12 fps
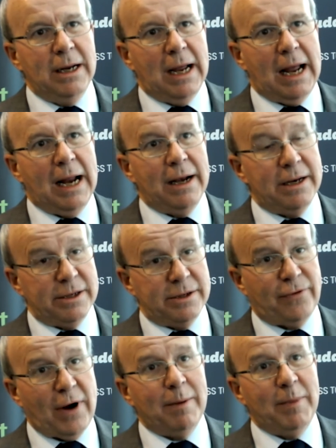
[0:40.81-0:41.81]
And as
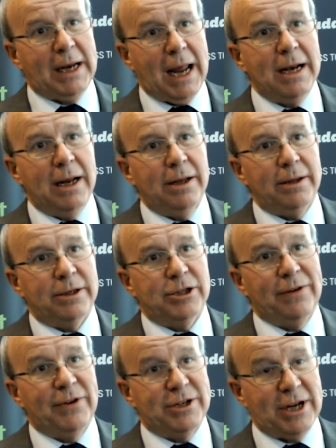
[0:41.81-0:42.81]
Frank McKenna, the
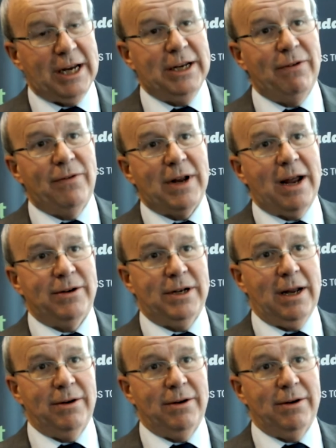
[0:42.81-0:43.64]
chief executive of Downtown,